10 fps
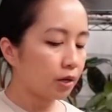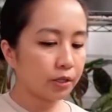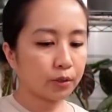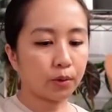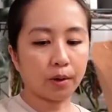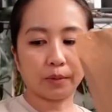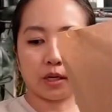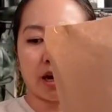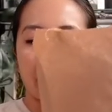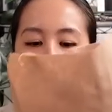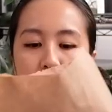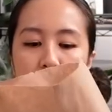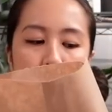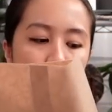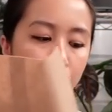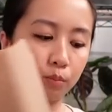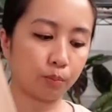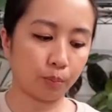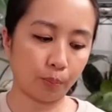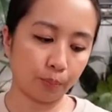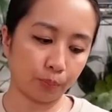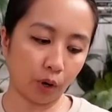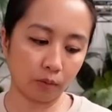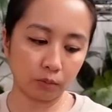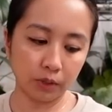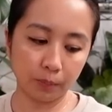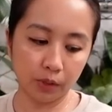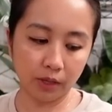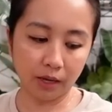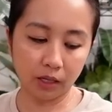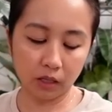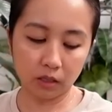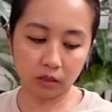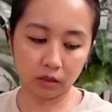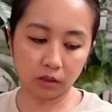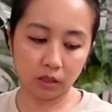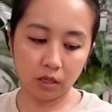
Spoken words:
So I'm going to have to probably put that in